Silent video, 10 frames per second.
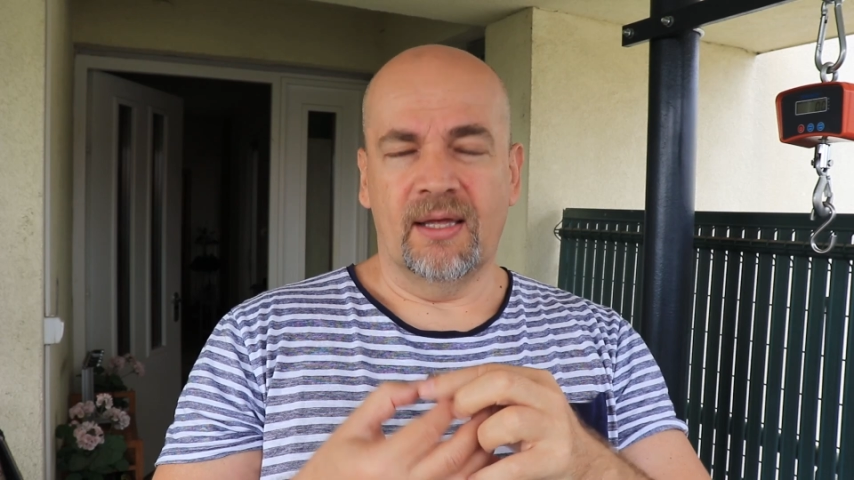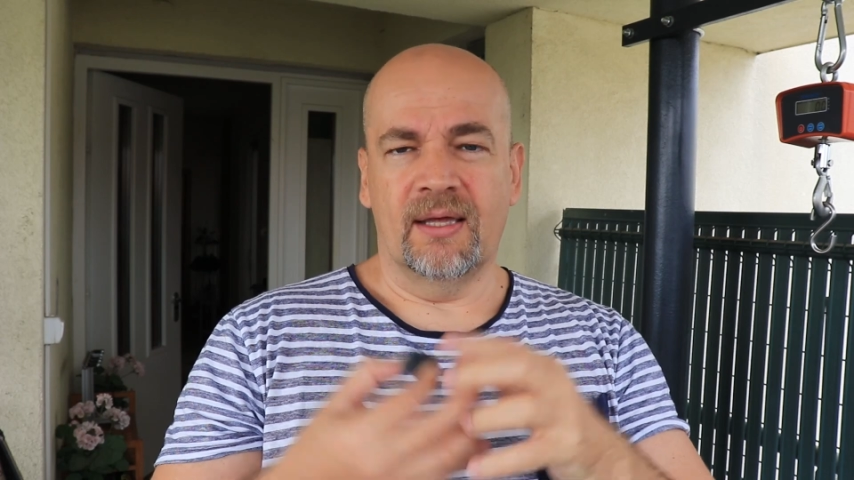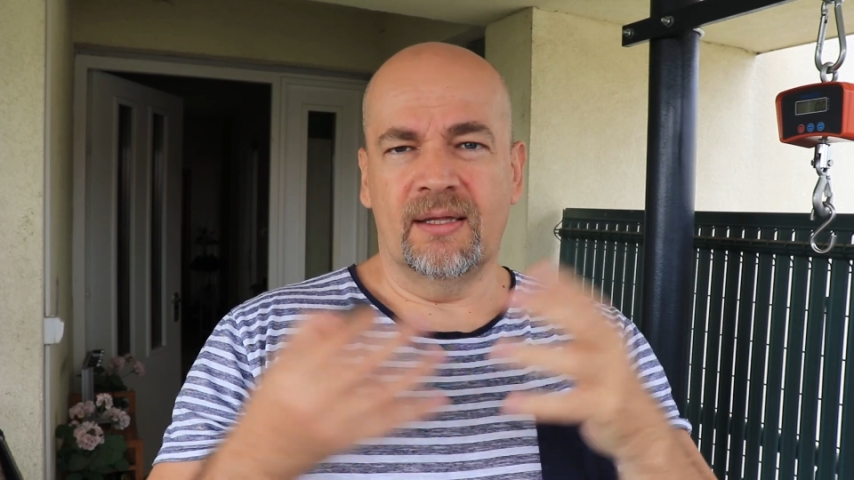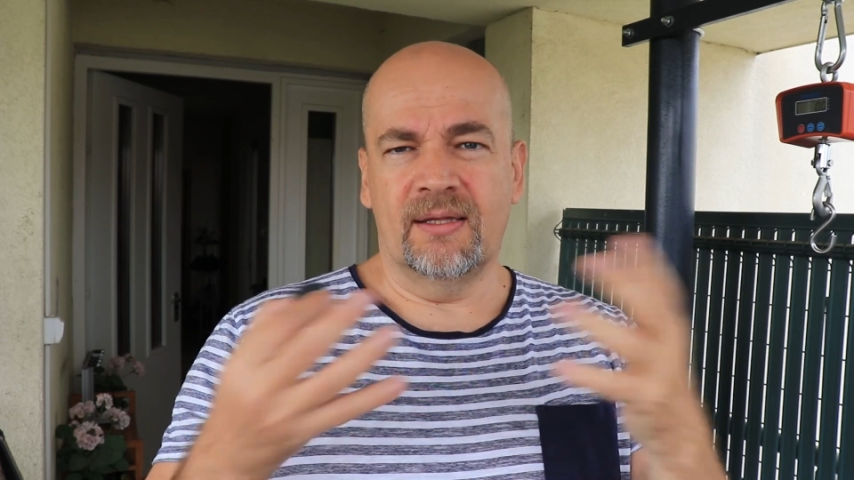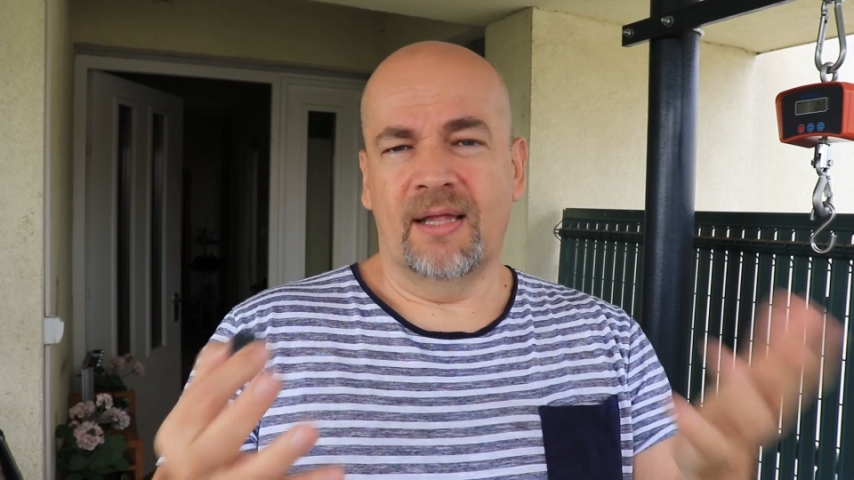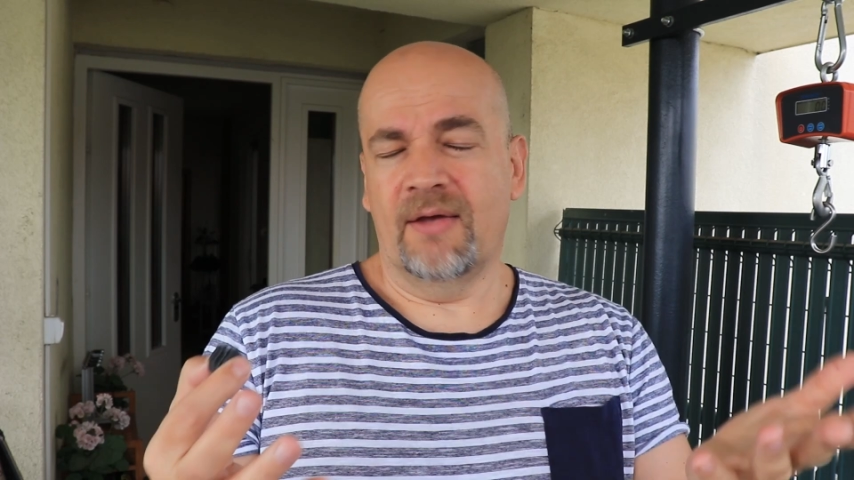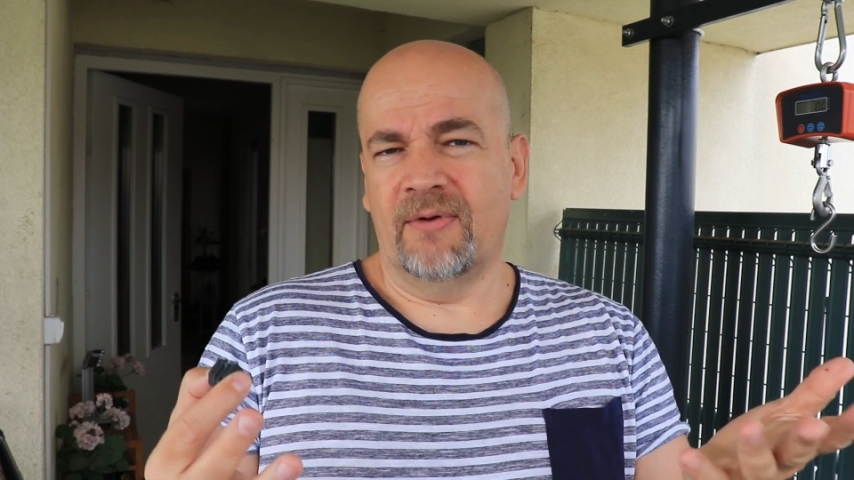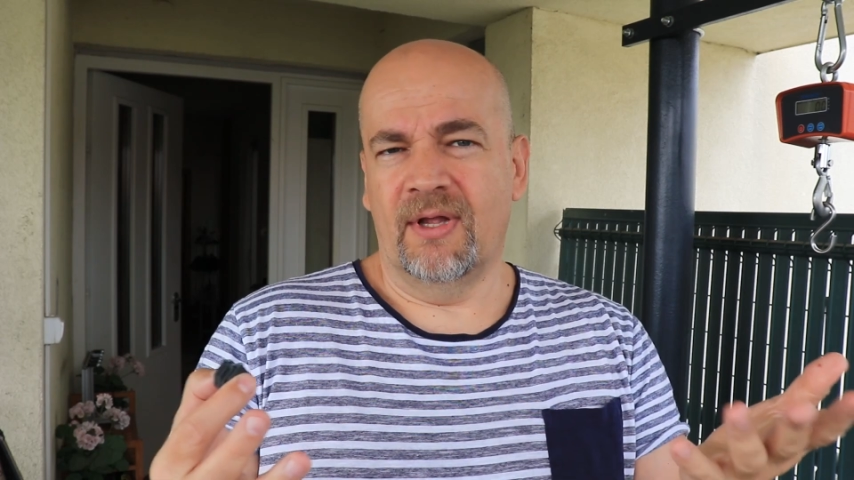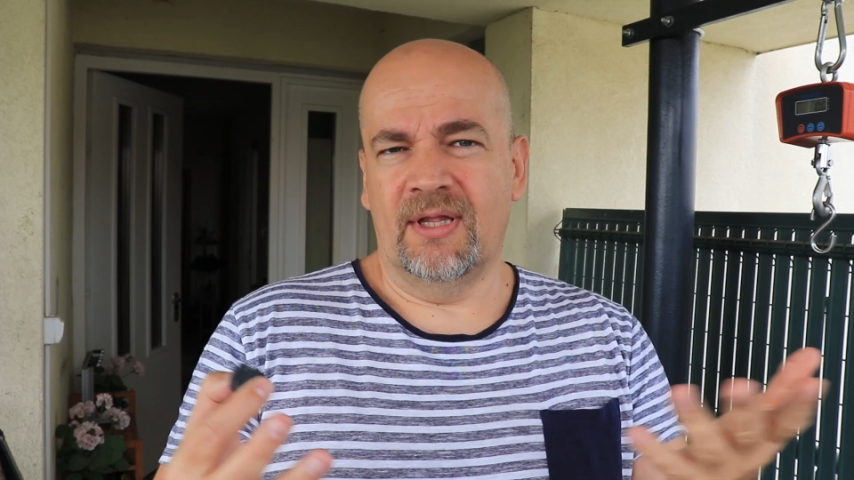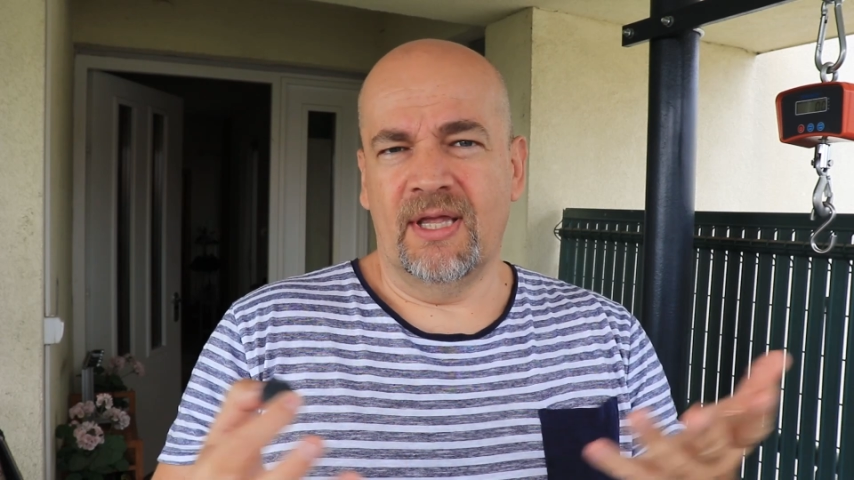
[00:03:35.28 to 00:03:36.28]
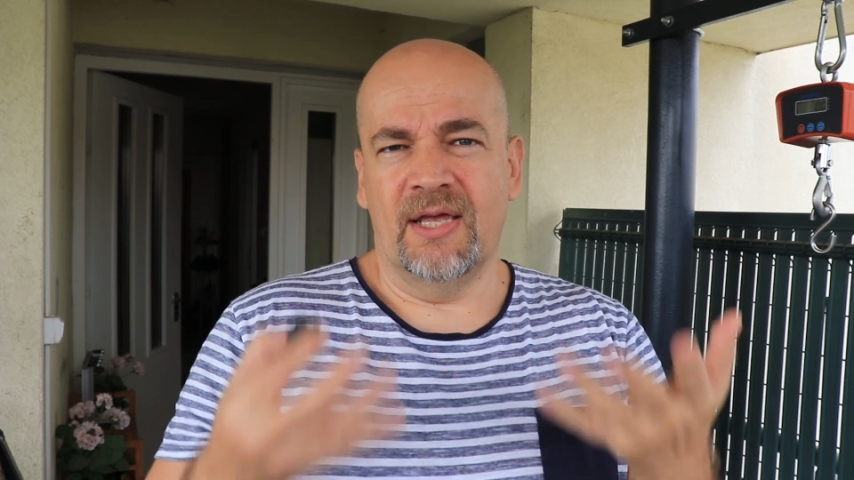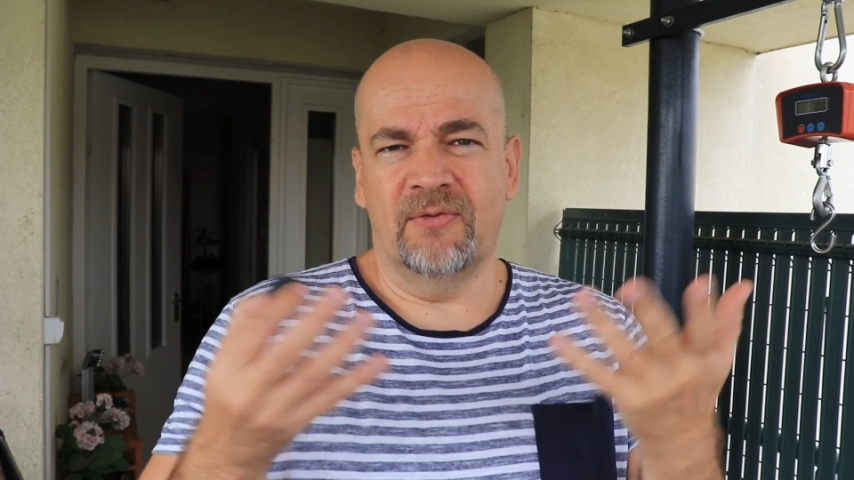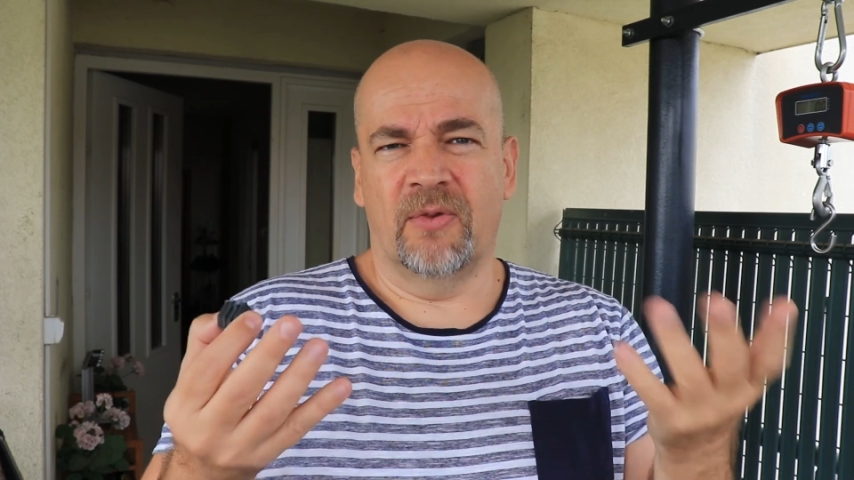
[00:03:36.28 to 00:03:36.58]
uh, definitely,